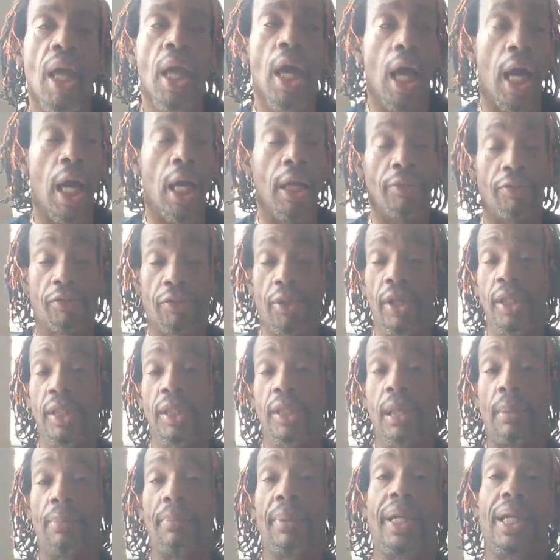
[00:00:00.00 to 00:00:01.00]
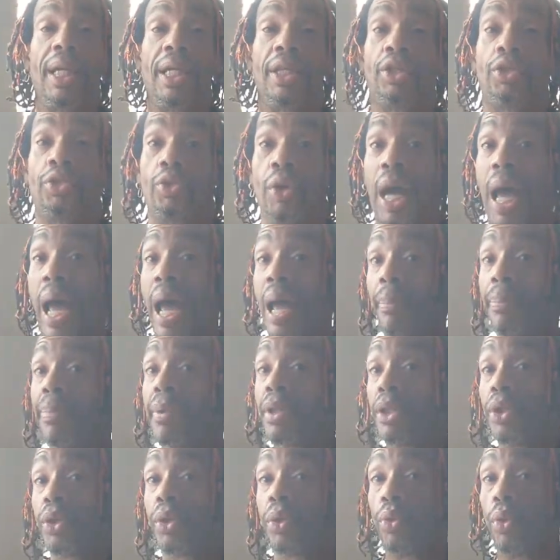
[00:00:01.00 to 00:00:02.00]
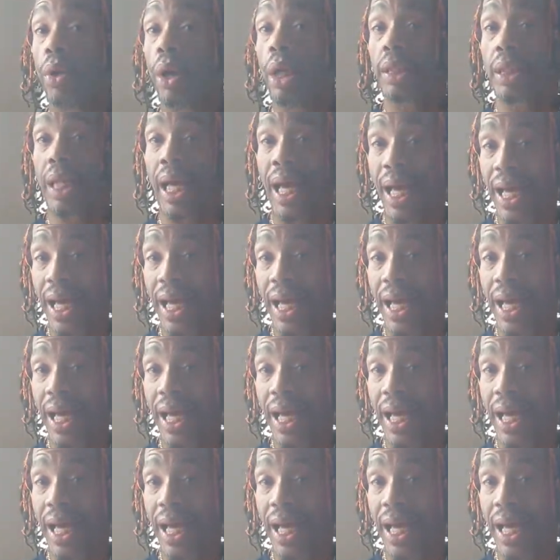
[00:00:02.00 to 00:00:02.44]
And things that begin to happen to us at